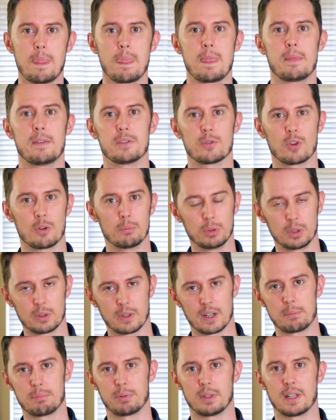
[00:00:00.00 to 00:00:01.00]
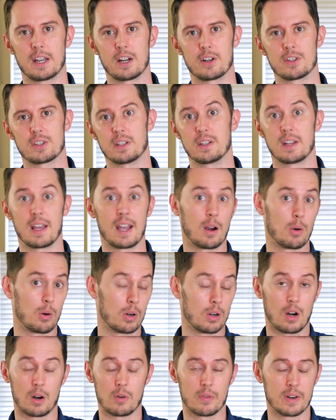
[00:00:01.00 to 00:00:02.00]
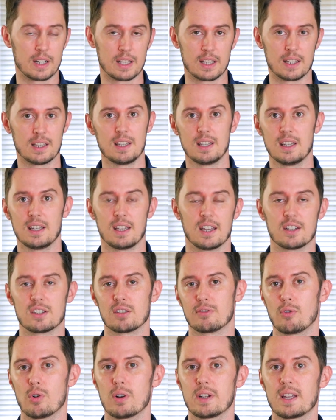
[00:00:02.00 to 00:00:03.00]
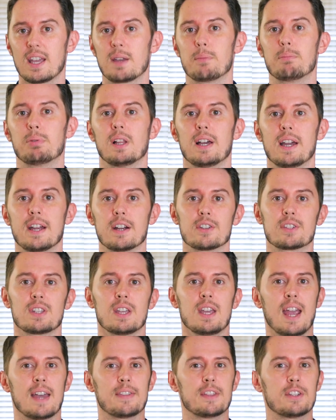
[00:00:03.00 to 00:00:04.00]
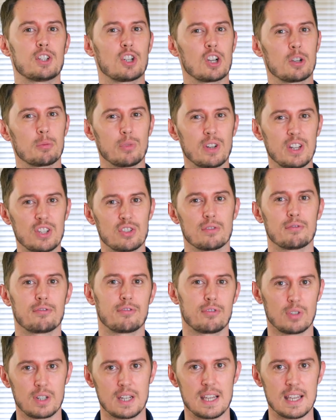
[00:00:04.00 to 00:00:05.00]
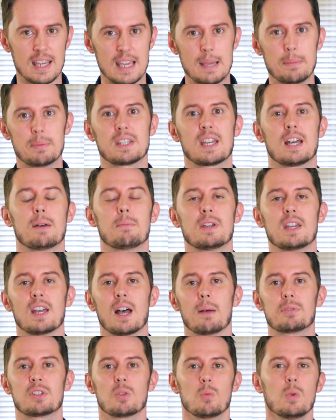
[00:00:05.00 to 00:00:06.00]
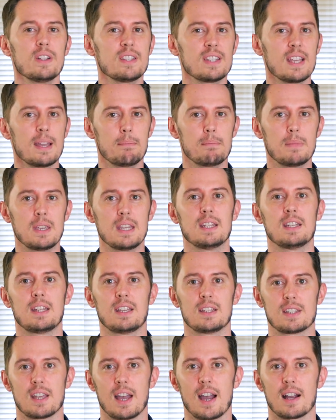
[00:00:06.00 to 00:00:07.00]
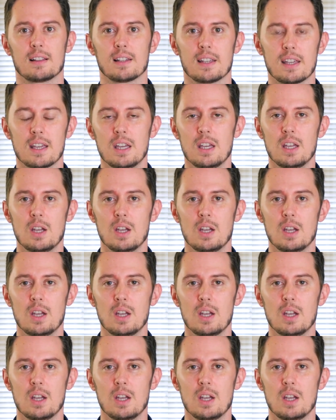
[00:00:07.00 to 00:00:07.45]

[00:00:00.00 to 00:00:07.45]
Then there were Blu-ray players, and now we're already into 4K players. And the term region-free keeps coming up. So what does that mean exactly?